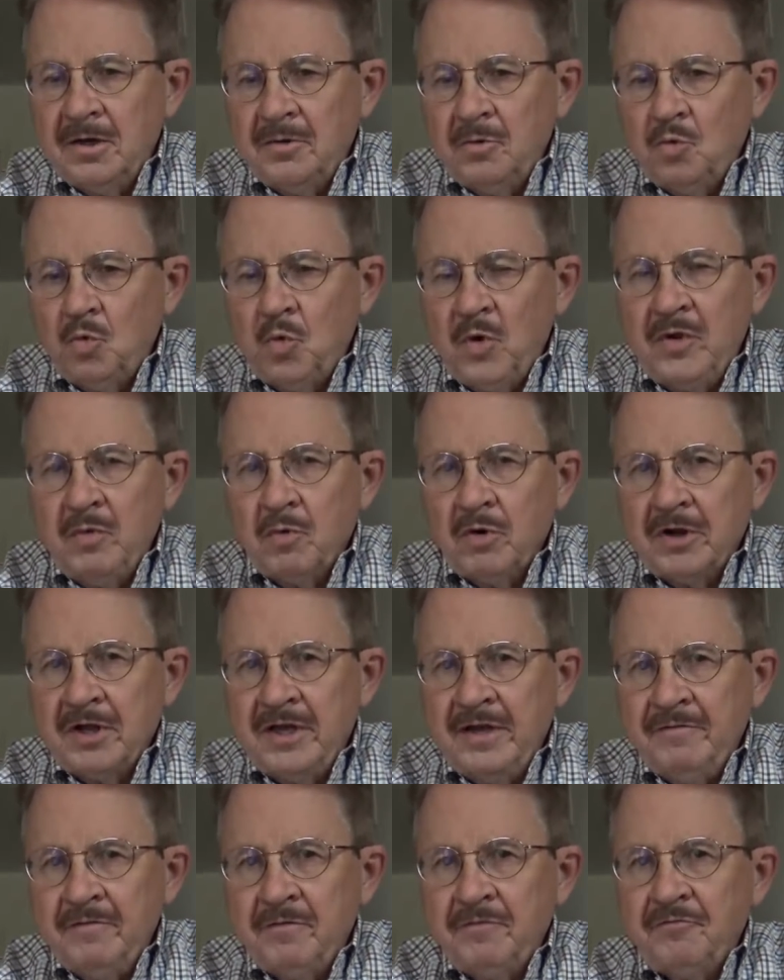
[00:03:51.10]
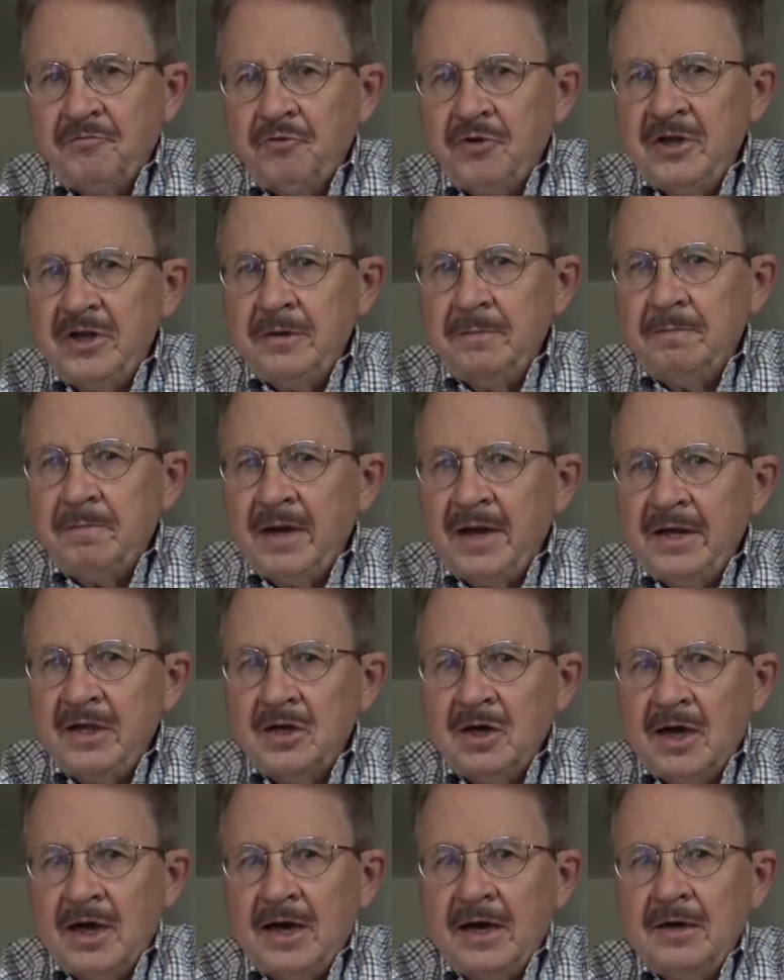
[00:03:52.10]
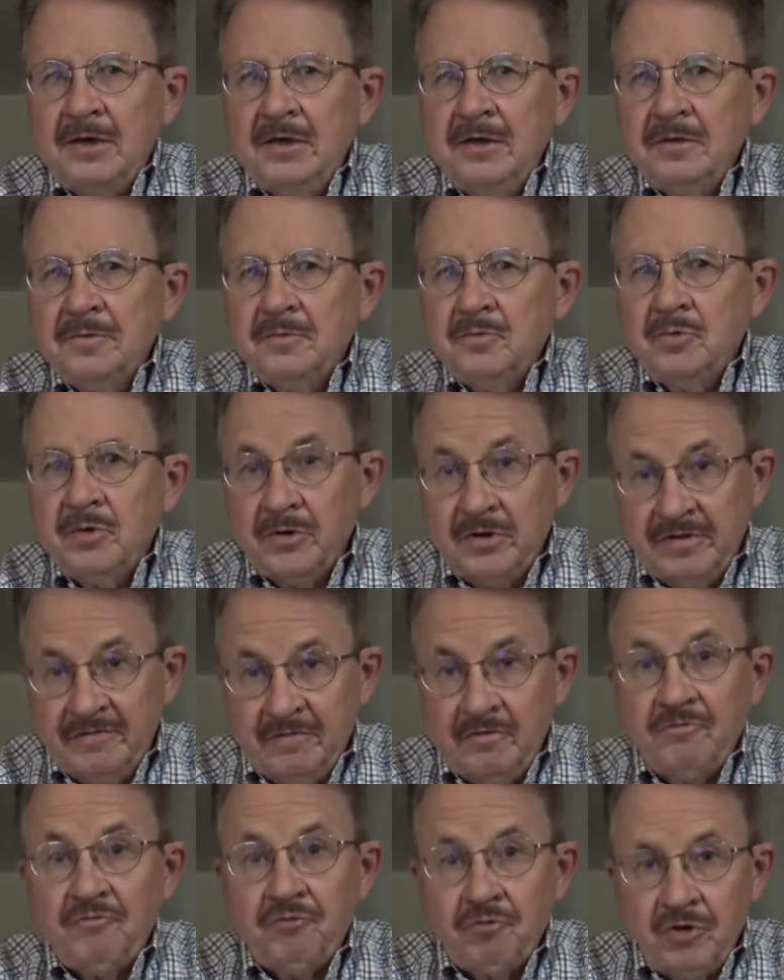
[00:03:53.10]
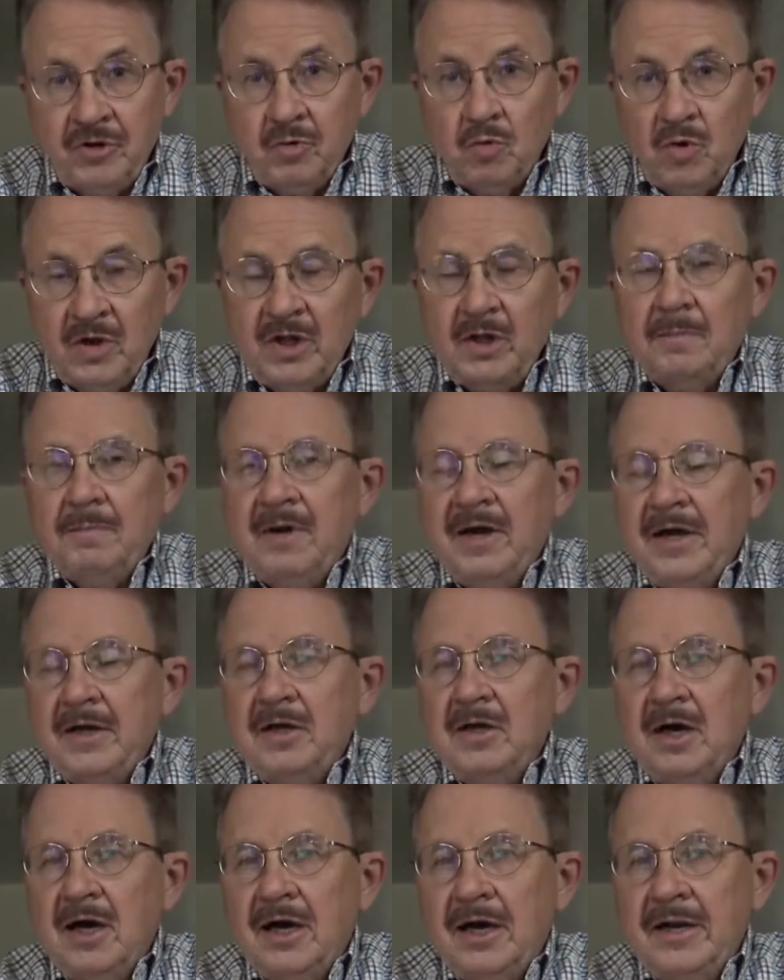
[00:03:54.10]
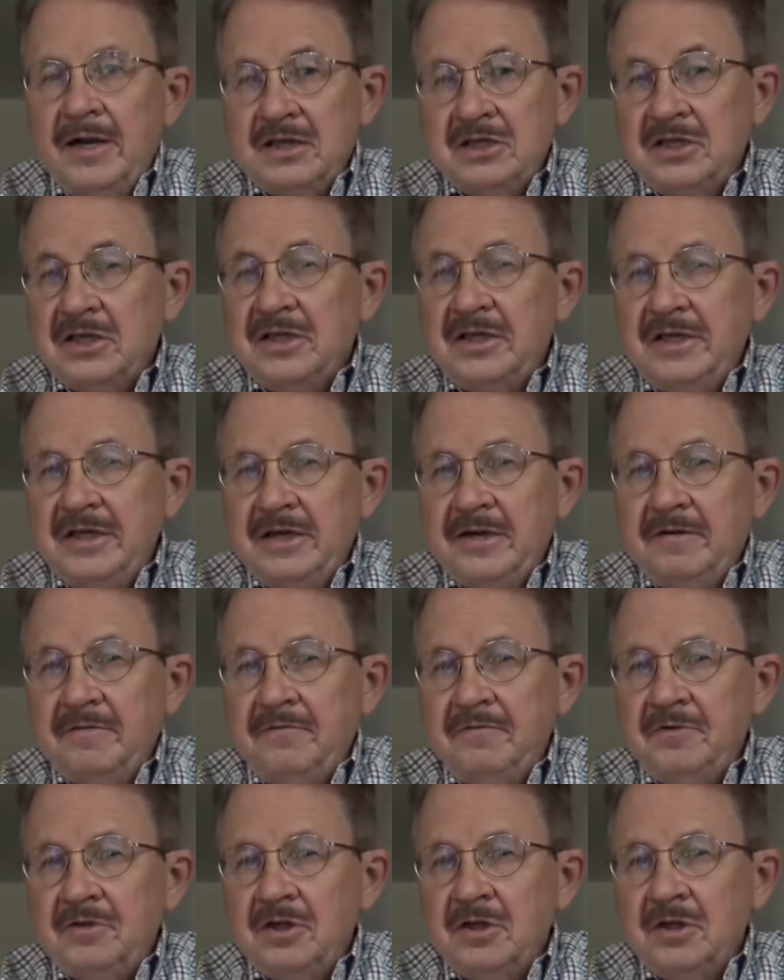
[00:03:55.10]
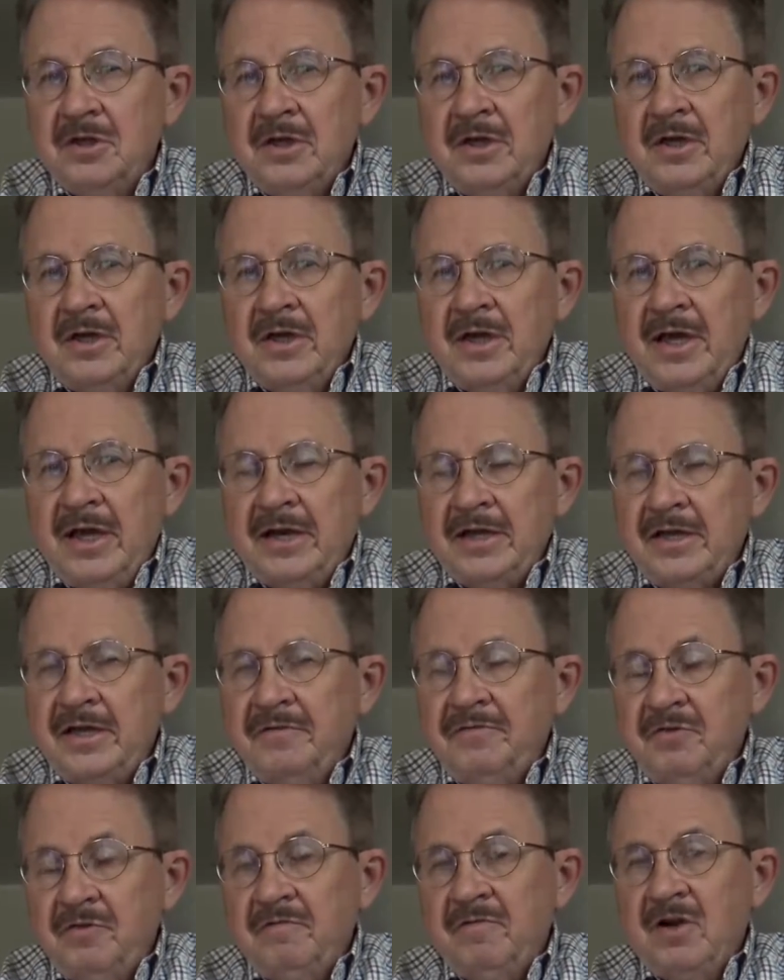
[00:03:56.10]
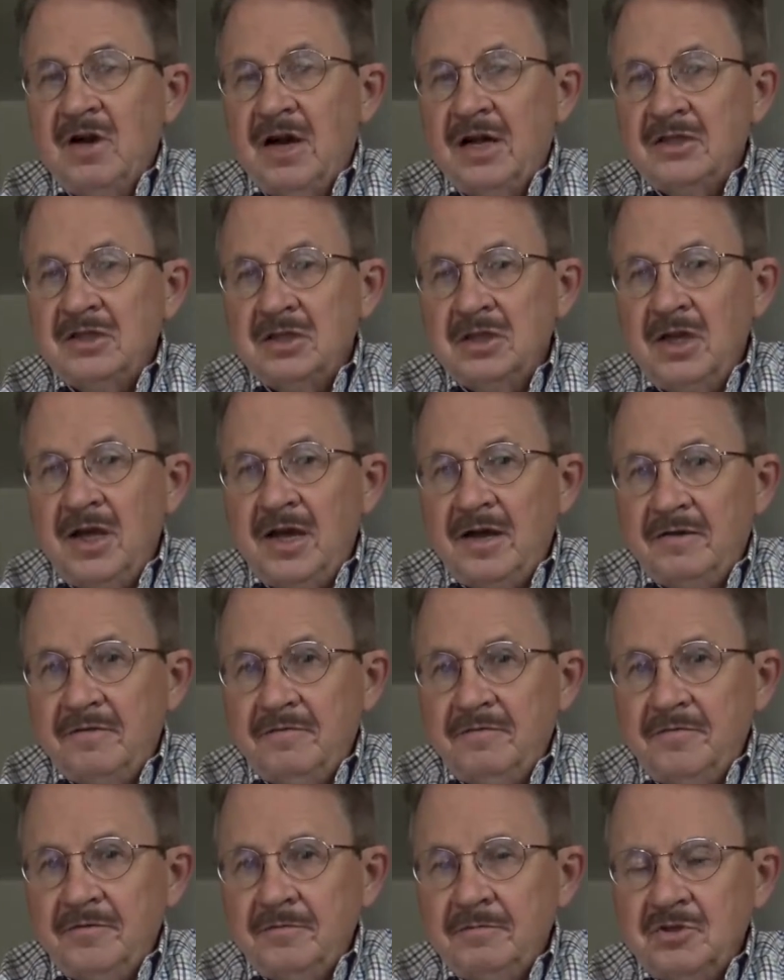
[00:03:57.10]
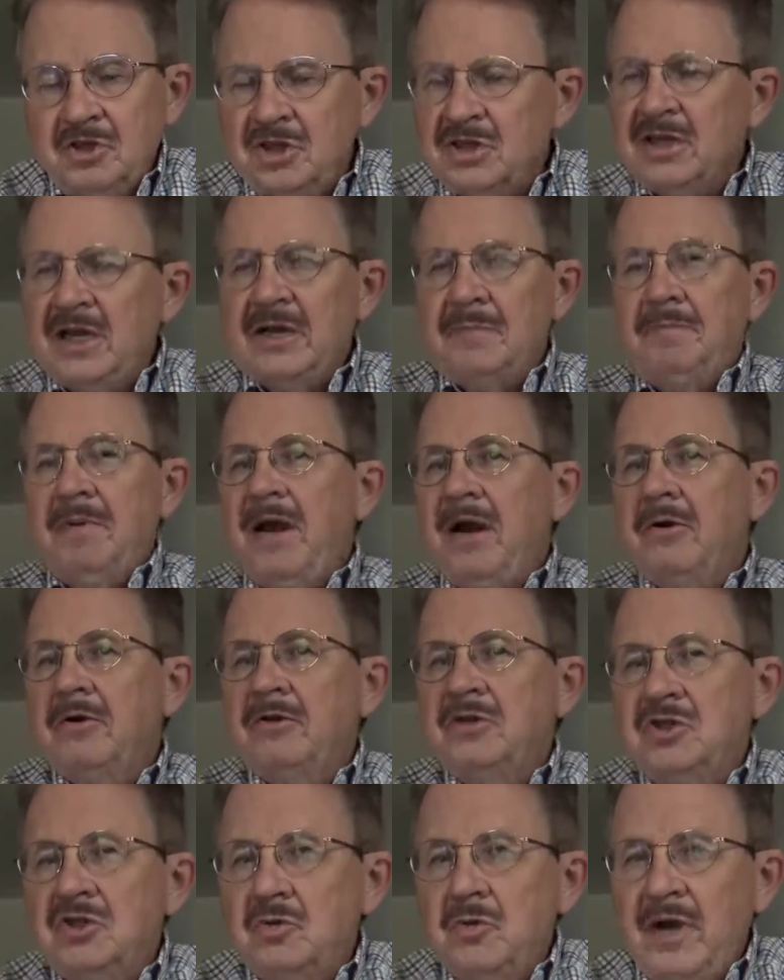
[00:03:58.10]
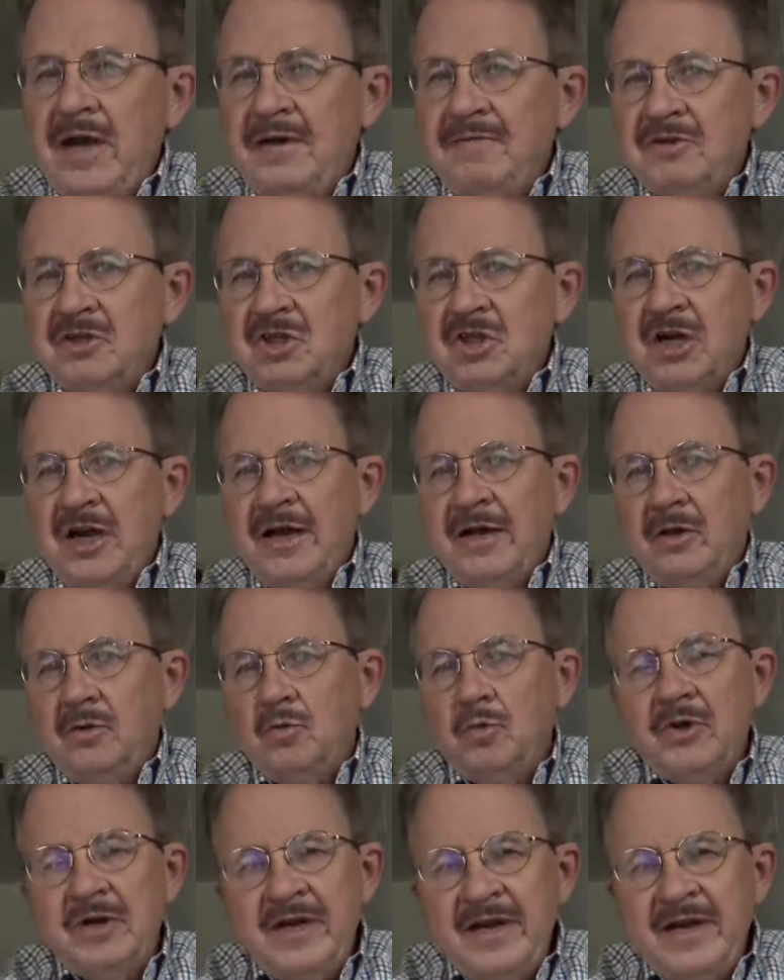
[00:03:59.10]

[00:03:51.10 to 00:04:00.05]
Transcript: we were given freedom by God, we are given free will by God as a gift, and a gift of God's love. Just like parents who have a child would